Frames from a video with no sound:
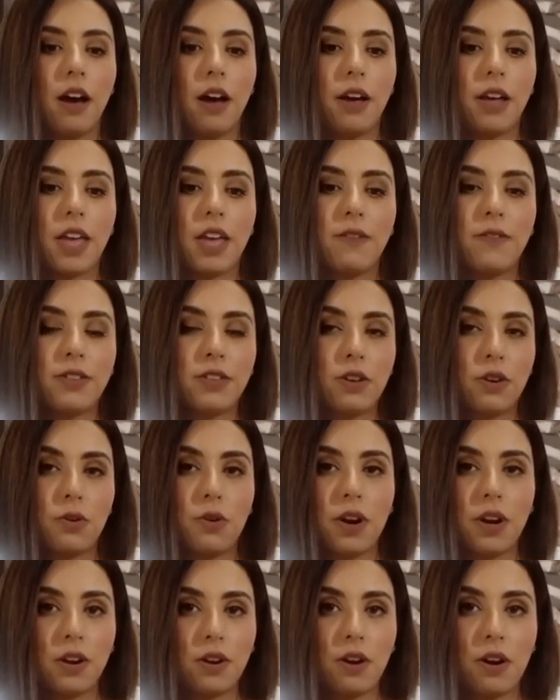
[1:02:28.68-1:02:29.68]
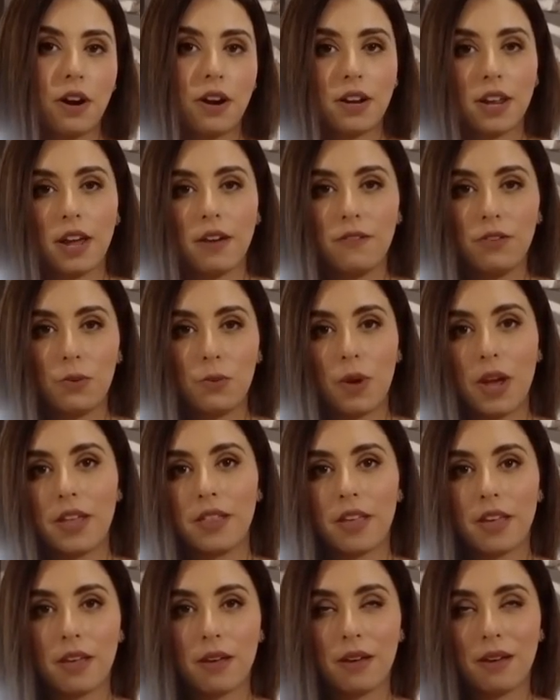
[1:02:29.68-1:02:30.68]
If it's on credit card, you have to wait
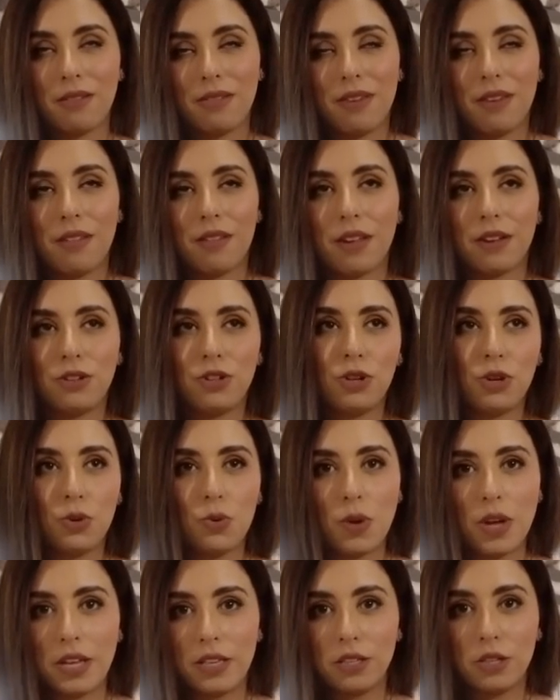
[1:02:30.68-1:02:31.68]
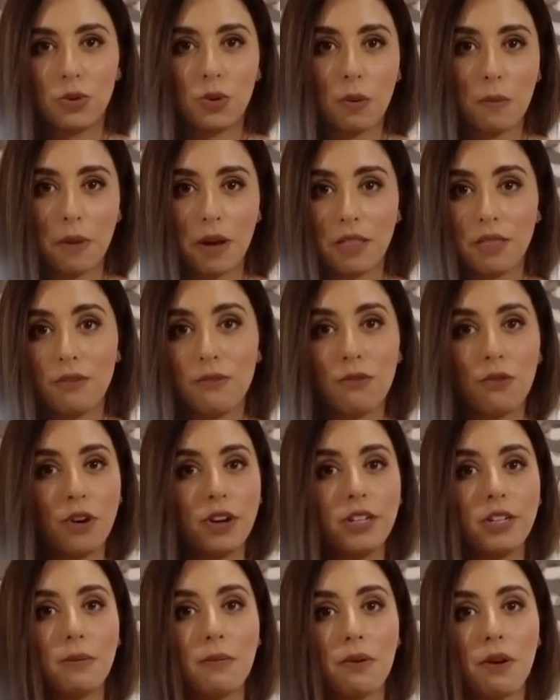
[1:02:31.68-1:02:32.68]
like 2 weeks to a month for
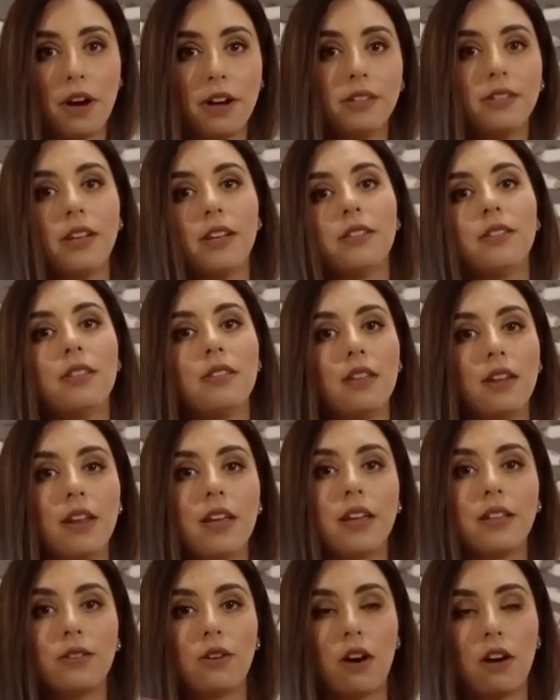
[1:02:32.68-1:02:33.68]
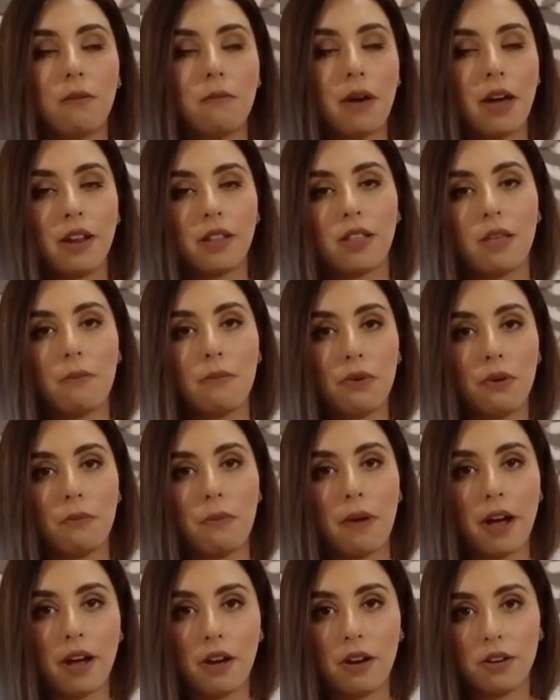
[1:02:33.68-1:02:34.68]
it to process, and then it gets automatically put
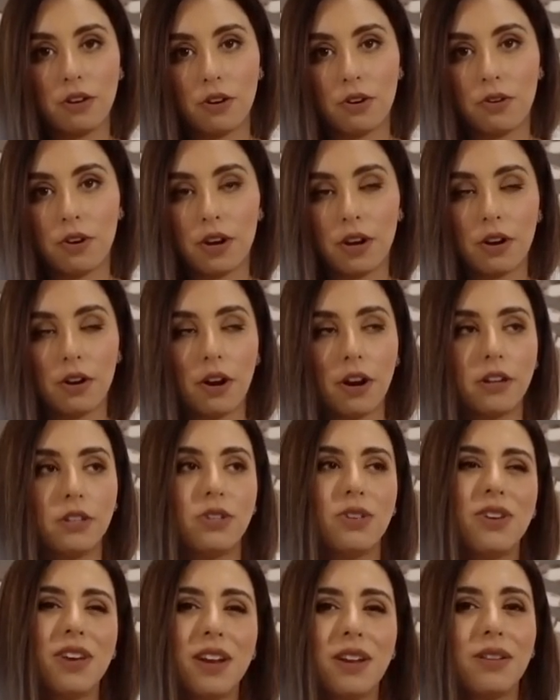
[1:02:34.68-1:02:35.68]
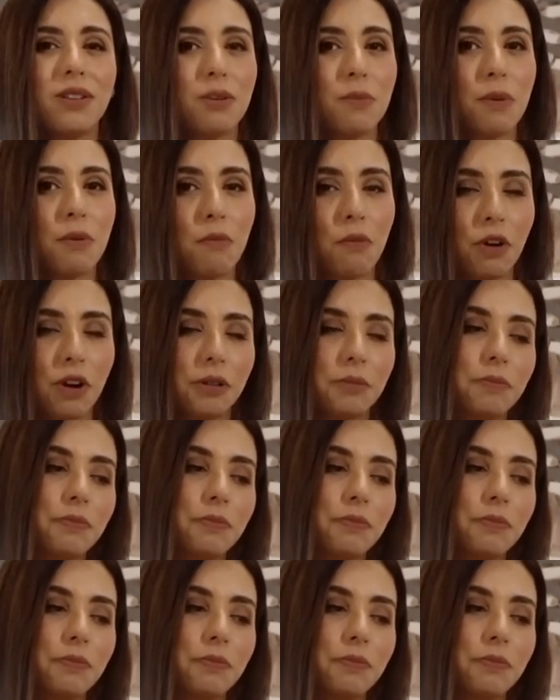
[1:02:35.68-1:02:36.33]
back on your credit card. So you get a little bit more.